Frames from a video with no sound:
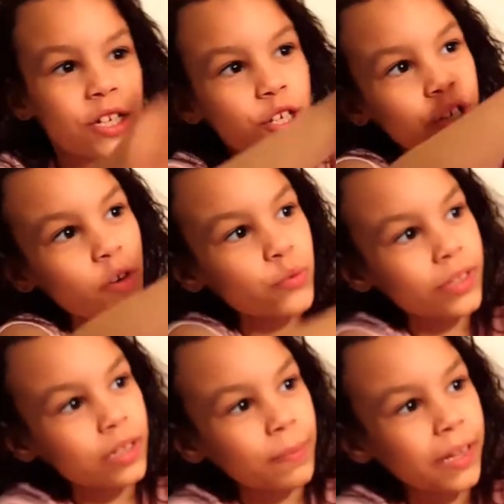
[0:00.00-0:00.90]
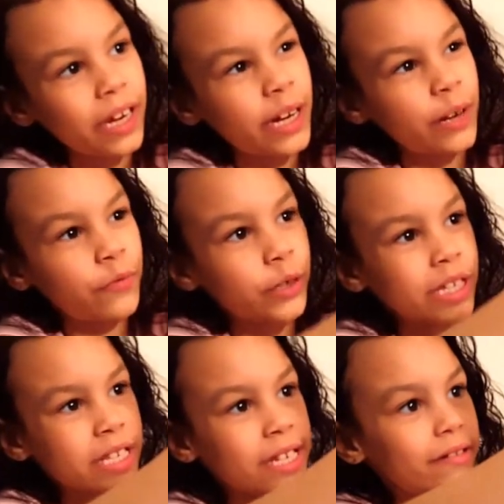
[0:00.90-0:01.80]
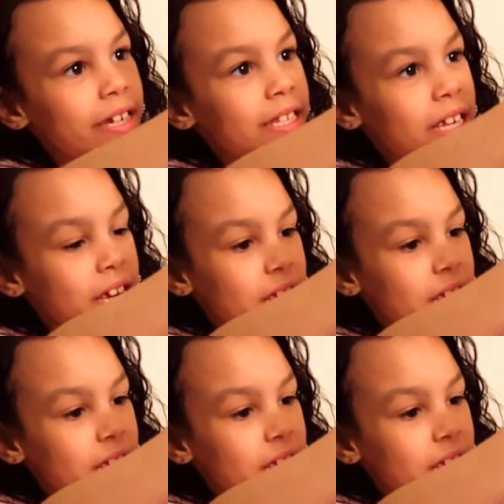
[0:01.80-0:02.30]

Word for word: It shows what they're planning for the series.